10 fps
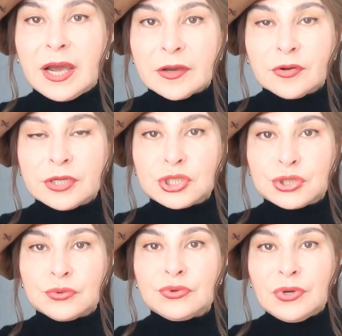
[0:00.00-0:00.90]
i gonna
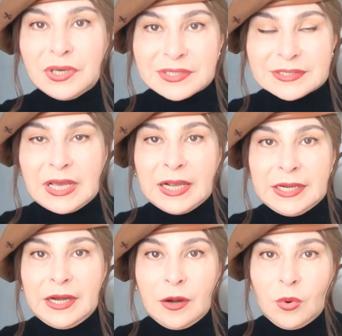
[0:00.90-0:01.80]
show you
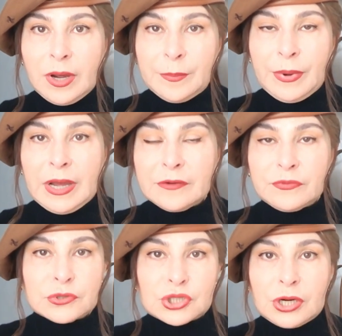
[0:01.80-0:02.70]
exactly how I pack
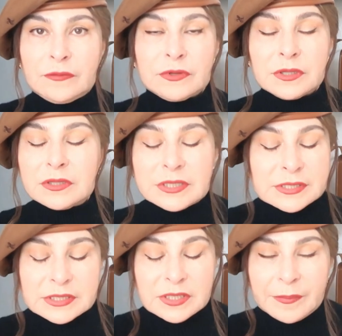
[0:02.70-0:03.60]
for travel
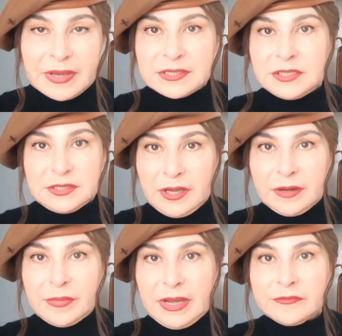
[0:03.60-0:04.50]
this is the bestest
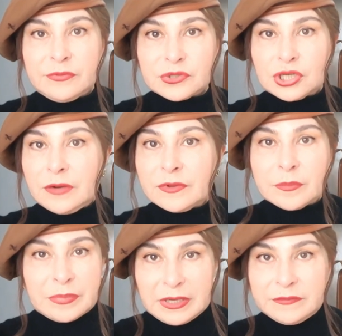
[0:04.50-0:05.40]
handbag for travel
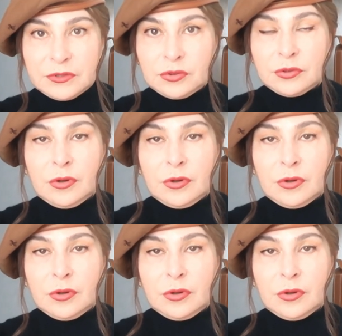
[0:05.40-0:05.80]
believe it or